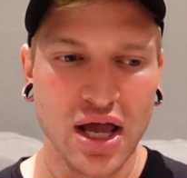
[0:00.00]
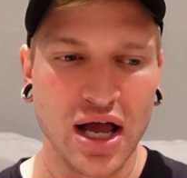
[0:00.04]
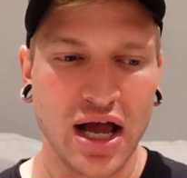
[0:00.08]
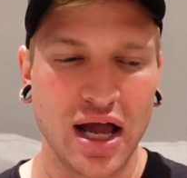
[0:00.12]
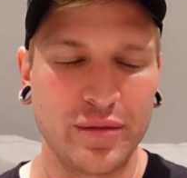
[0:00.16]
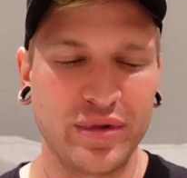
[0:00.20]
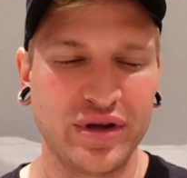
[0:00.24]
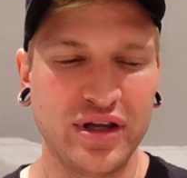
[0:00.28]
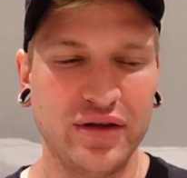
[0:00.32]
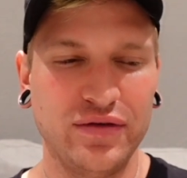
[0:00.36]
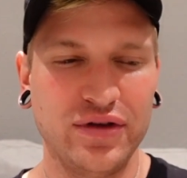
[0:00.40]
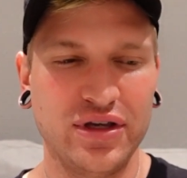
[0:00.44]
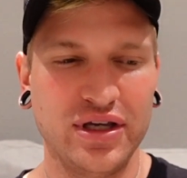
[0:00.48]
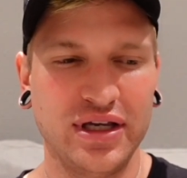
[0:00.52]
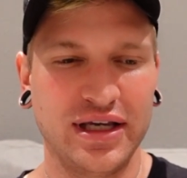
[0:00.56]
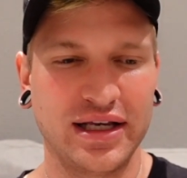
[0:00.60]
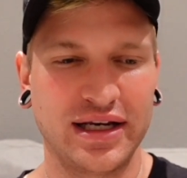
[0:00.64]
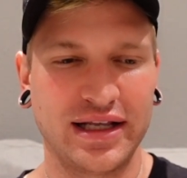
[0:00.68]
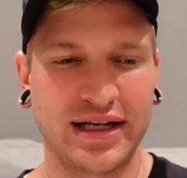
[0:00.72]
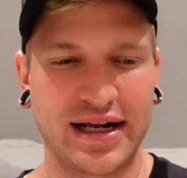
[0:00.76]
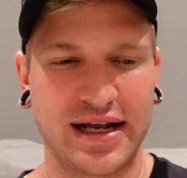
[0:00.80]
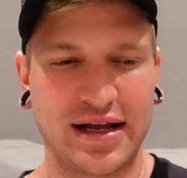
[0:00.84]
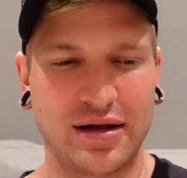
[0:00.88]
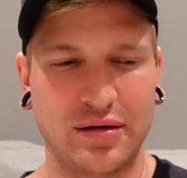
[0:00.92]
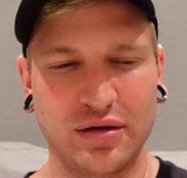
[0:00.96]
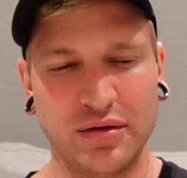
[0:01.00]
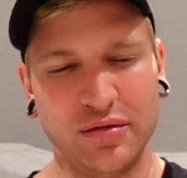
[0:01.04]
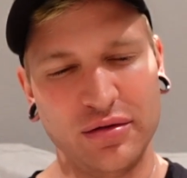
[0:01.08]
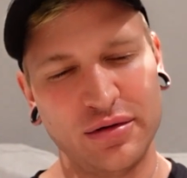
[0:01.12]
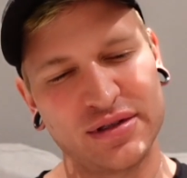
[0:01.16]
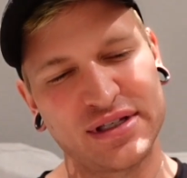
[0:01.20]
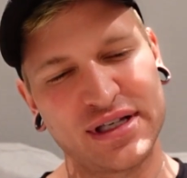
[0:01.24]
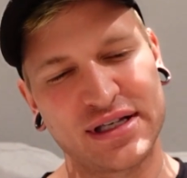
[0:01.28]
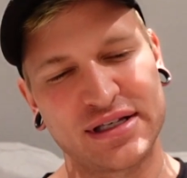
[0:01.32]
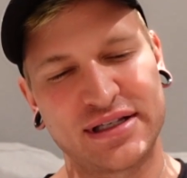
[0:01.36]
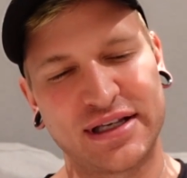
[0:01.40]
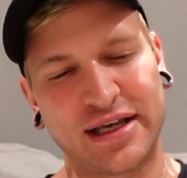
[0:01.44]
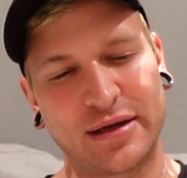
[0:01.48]
I believe you can get it at, maybe it
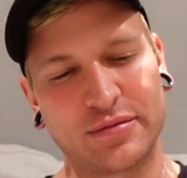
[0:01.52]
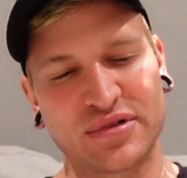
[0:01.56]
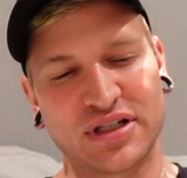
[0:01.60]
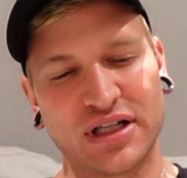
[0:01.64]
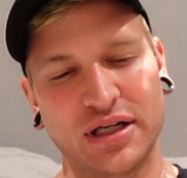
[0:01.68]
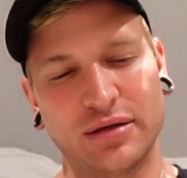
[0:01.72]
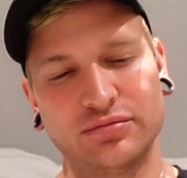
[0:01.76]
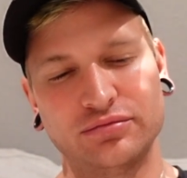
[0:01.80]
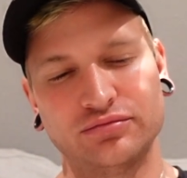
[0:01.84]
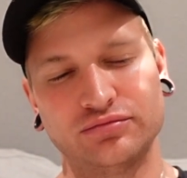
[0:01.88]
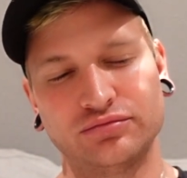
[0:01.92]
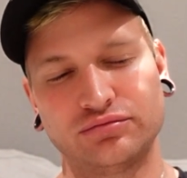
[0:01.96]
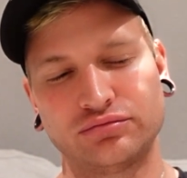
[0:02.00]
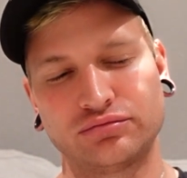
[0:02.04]
was at Sam's Club.